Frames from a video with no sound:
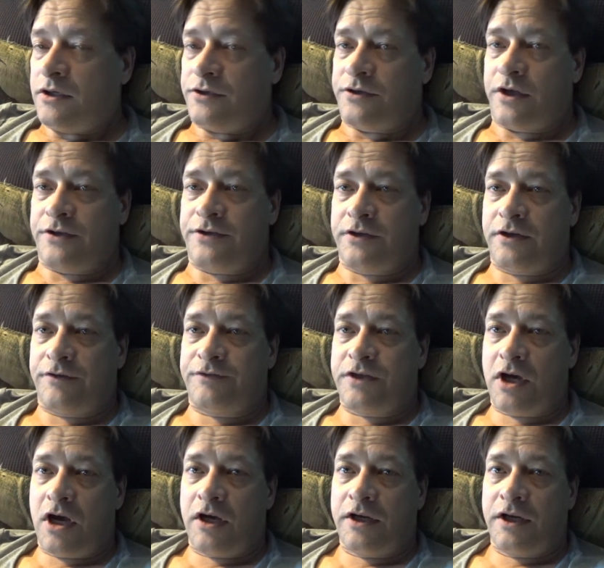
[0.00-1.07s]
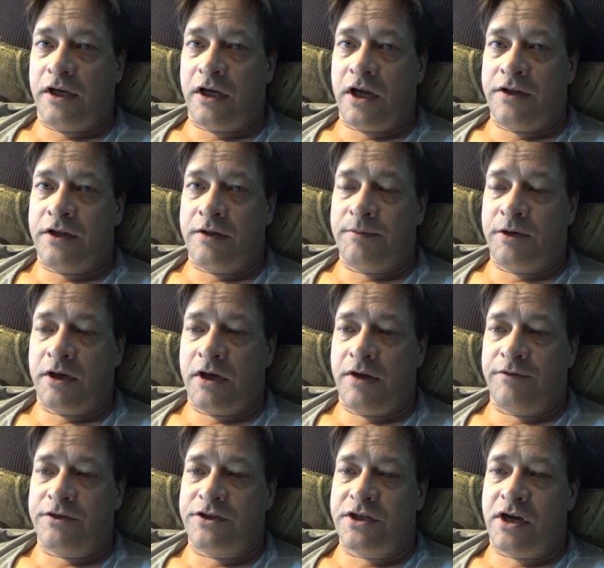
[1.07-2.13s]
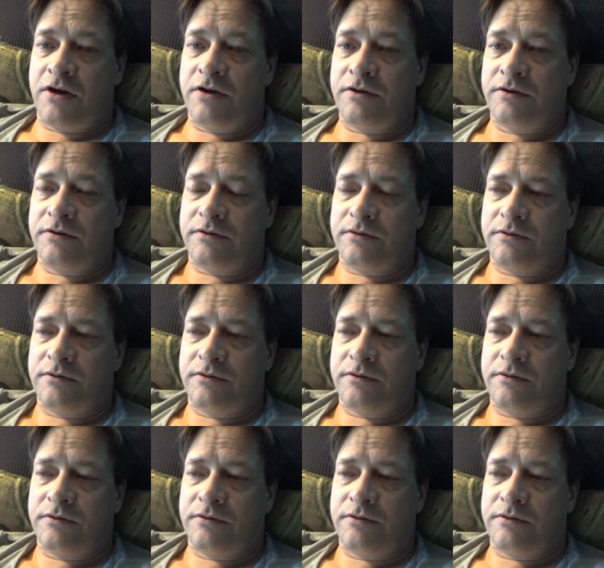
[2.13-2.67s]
that's enough talking. I think I'm going to go have a shower to...